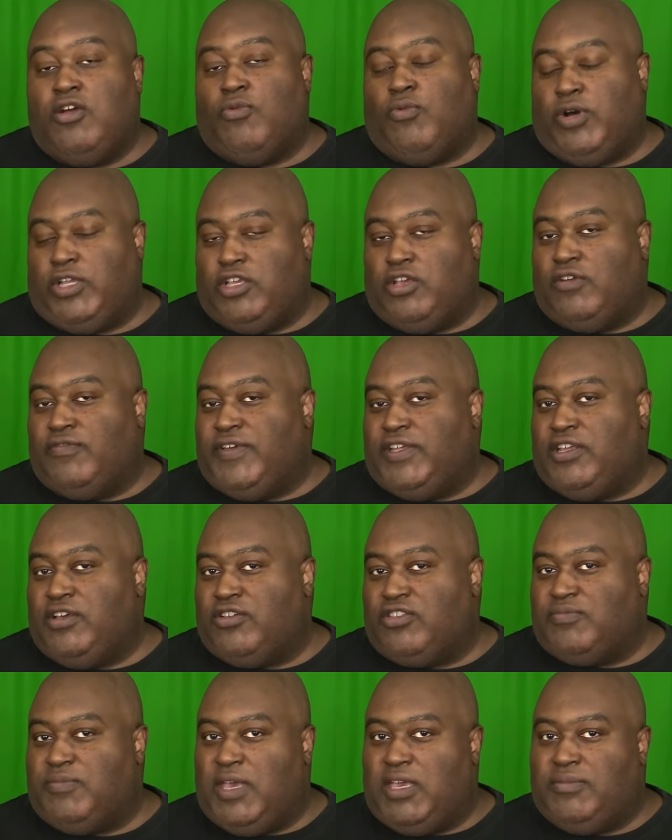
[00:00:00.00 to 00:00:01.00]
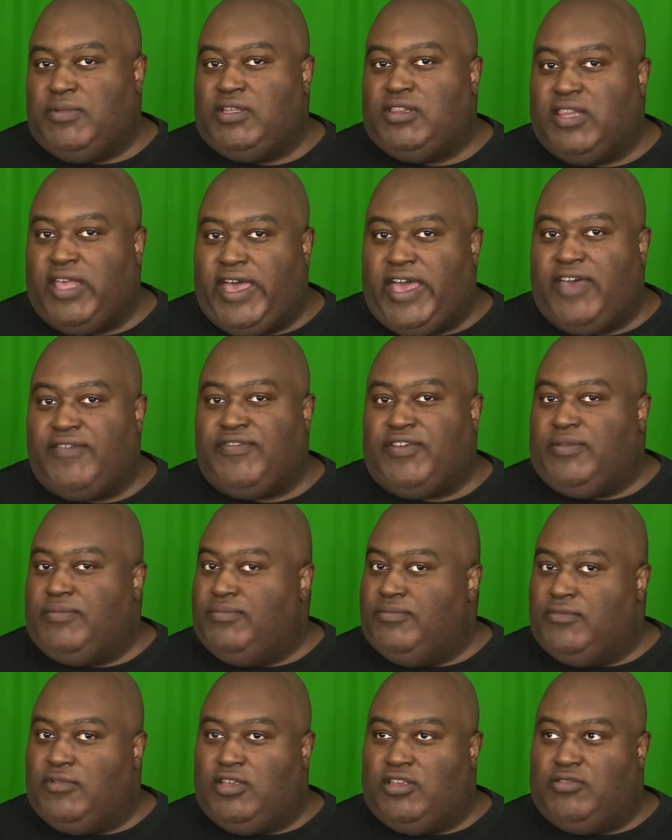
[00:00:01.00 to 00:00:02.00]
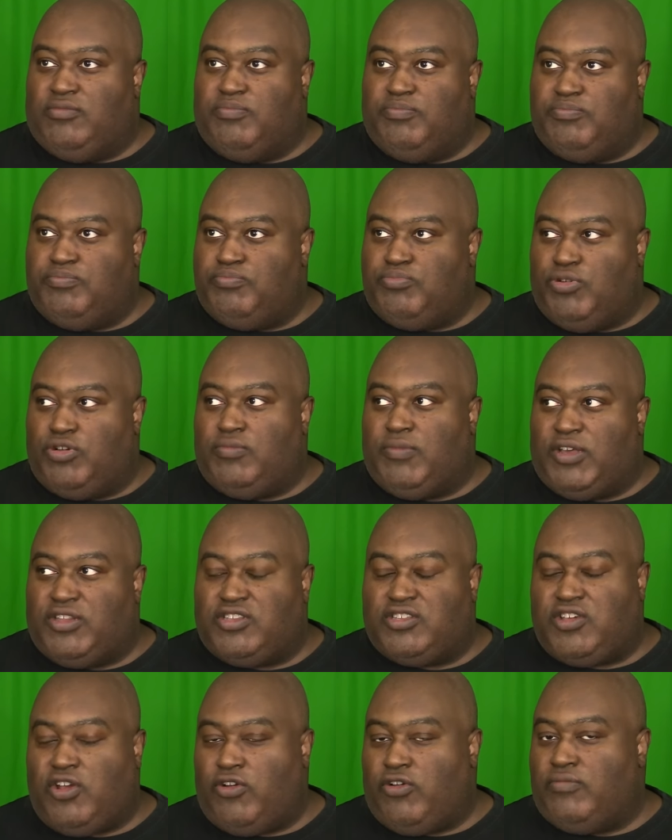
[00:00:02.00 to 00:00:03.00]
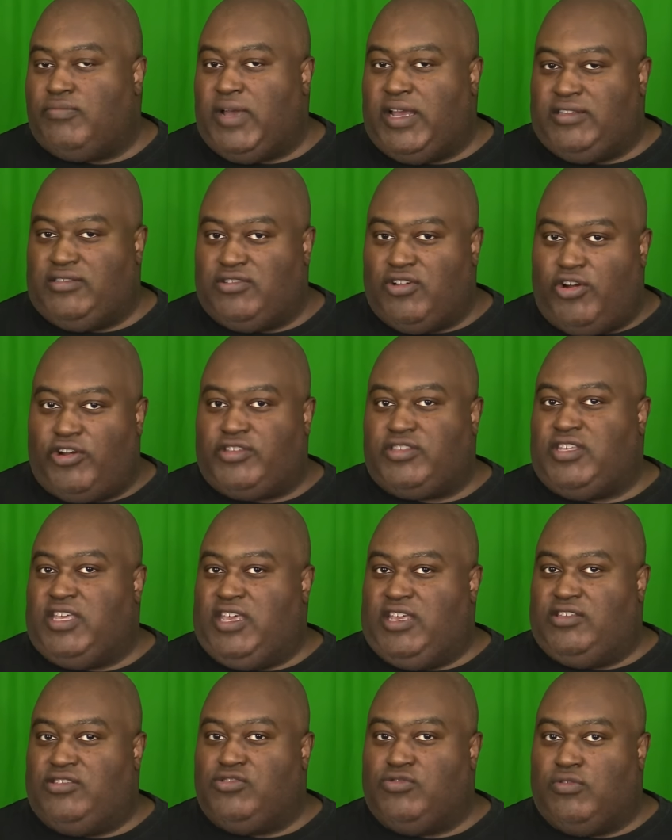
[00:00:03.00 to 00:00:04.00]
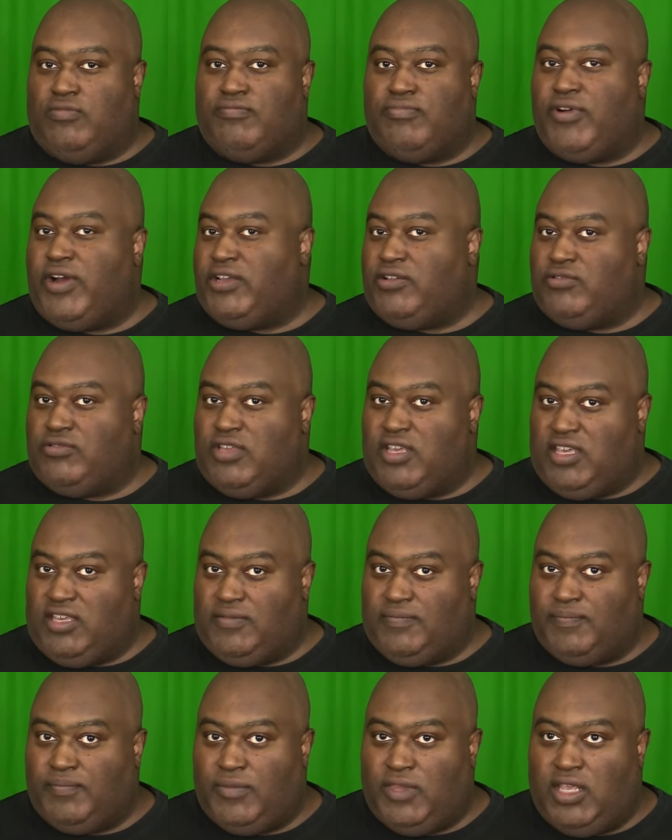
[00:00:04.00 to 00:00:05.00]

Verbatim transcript: One of your videos made me laugh and pretty much turned my dark day into a brighter day.